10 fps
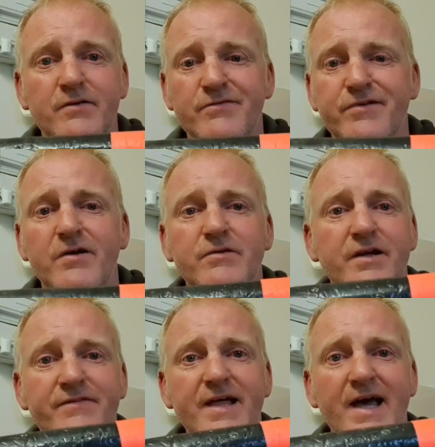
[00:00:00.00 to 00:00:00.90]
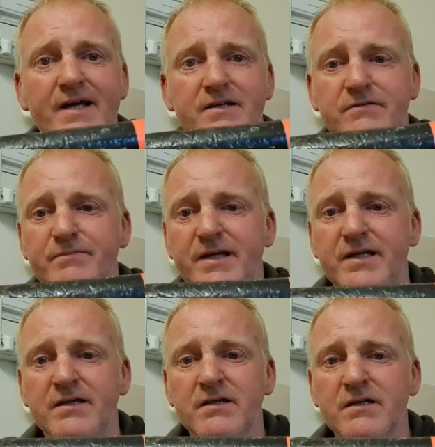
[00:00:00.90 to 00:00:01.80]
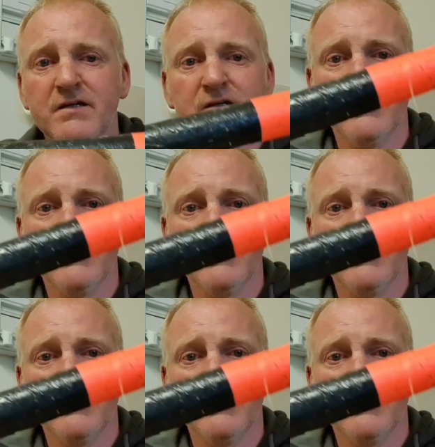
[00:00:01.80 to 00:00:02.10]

Now, a float like that can be